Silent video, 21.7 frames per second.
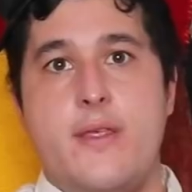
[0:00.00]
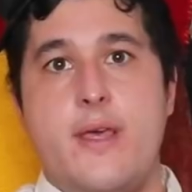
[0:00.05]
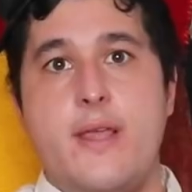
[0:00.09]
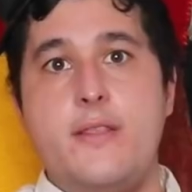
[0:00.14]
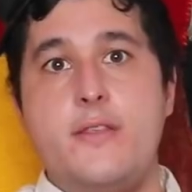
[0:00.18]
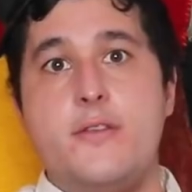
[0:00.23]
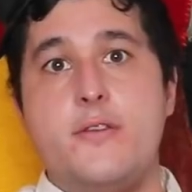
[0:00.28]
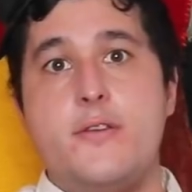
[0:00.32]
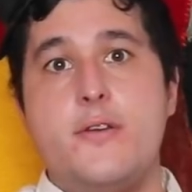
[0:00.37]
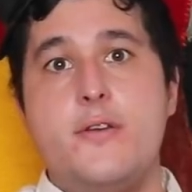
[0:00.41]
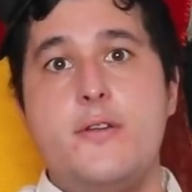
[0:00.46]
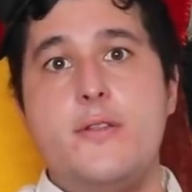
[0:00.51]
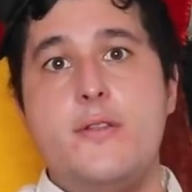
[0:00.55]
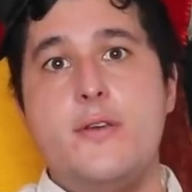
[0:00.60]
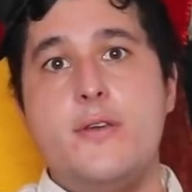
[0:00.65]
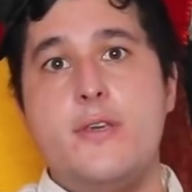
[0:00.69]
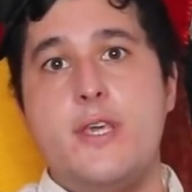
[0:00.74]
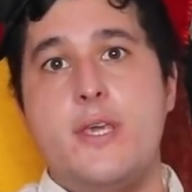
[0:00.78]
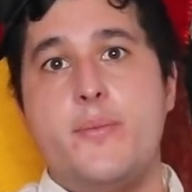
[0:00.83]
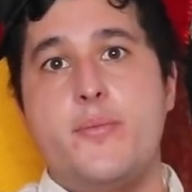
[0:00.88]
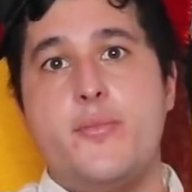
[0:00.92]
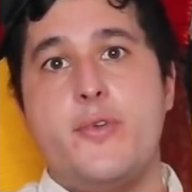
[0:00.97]
That
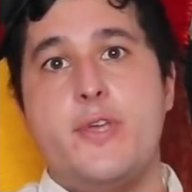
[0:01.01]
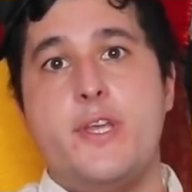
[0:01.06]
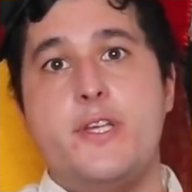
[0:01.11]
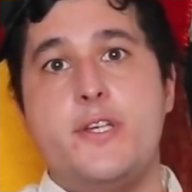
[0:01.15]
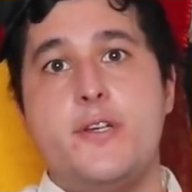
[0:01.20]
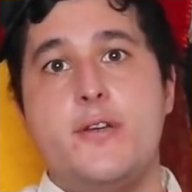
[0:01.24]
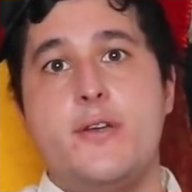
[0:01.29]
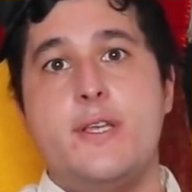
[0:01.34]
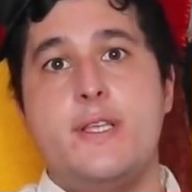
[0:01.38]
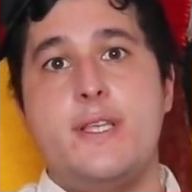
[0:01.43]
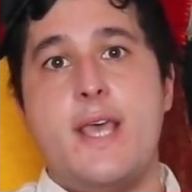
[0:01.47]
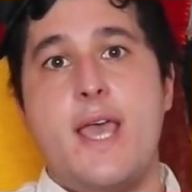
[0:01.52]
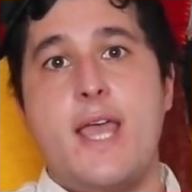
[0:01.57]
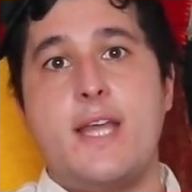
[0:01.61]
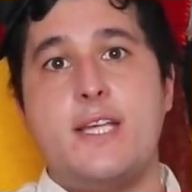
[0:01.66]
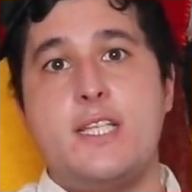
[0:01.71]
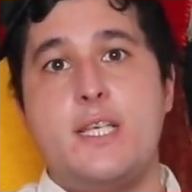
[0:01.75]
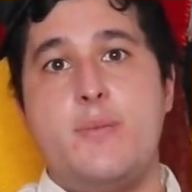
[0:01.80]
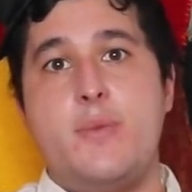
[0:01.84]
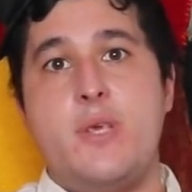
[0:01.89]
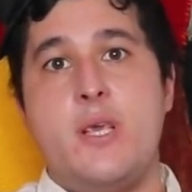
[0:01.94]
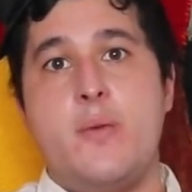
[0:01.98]
stern-looking preacher is
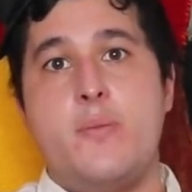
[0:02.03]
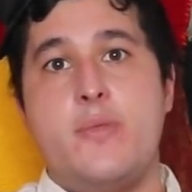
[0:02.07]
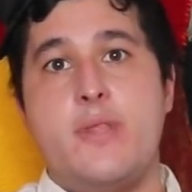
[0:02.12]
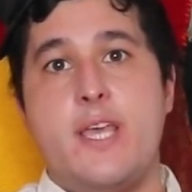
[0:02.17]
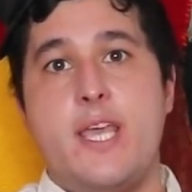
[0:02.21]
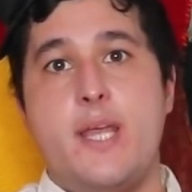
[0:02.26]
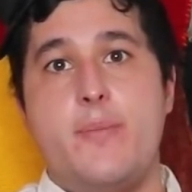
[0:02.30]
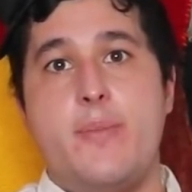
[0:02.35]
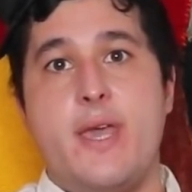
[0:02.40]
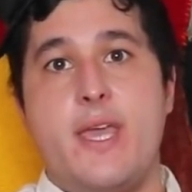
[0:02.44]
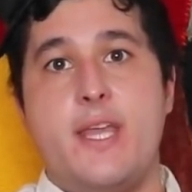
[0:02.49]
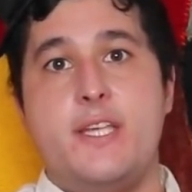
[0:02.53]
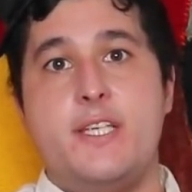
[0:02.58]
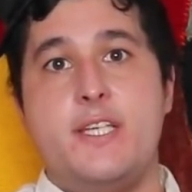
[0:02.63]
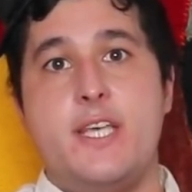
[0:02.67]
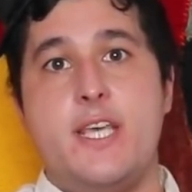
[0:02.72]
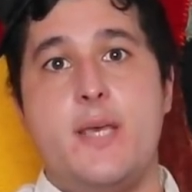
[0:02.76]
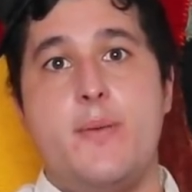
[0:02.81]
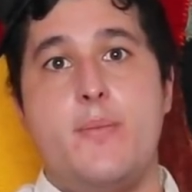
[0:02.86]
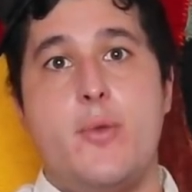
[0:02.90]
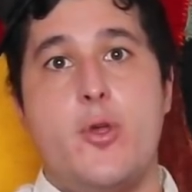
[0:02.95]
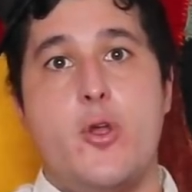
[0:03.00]
actually being played by
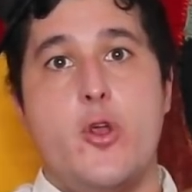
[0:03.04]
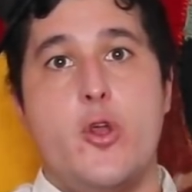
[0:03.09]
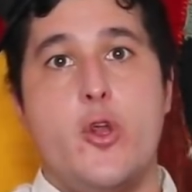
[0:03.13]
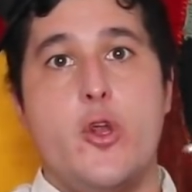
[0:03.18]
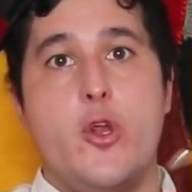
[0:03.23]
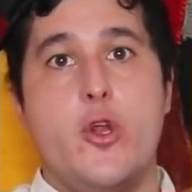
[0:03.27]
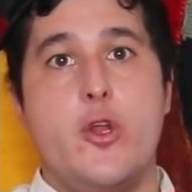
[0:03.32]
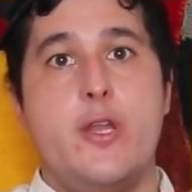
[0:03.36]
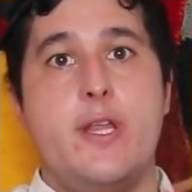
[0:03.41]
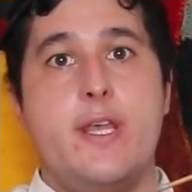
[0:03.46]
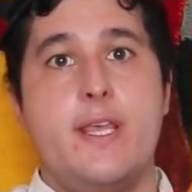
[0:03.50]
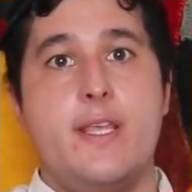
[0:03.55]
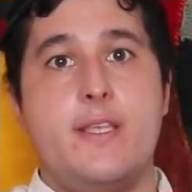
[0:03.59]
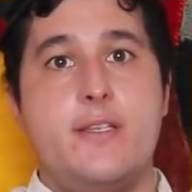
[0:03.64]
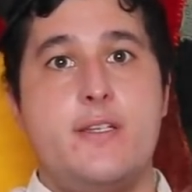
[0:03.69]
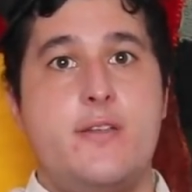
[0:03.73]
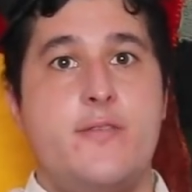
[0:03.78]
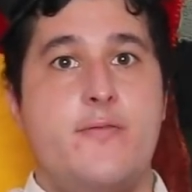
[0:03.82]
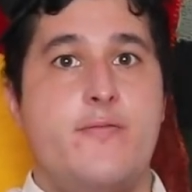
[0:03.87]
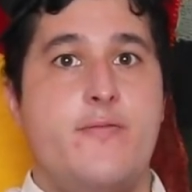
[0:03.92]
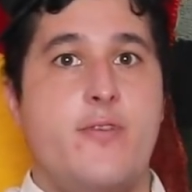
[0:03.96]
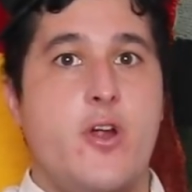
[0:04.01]
Jim
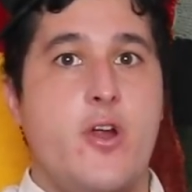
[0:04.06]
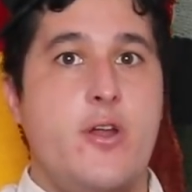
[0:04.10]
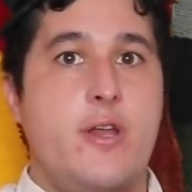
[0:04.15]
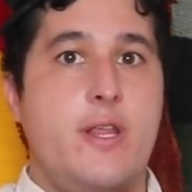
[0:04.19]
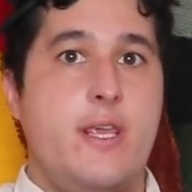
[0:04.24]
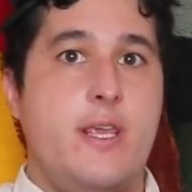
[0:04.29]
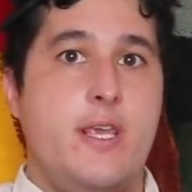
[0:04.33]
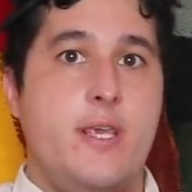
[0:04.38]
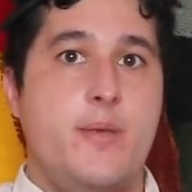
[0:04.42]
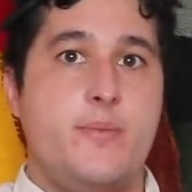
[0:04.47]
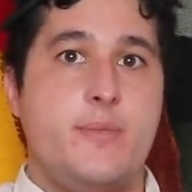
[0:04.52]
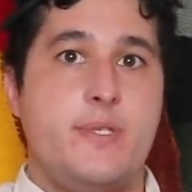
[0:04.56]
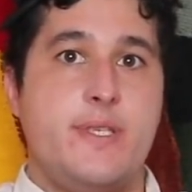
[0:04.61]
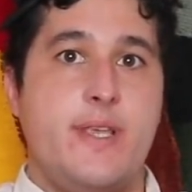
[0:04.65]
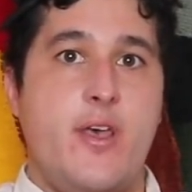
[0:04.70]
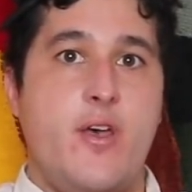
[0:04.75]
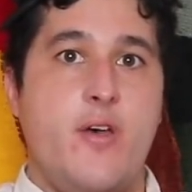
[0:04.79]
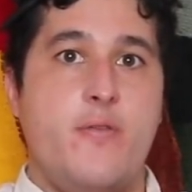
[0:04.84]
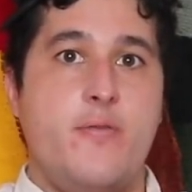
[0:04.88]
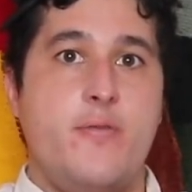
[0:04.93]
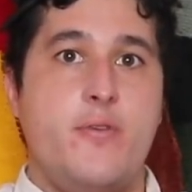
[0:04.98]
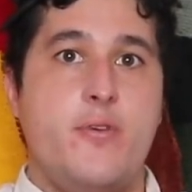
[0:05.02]
Ernest Varney
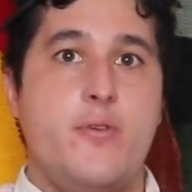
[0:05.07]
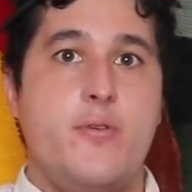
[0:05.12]
himself,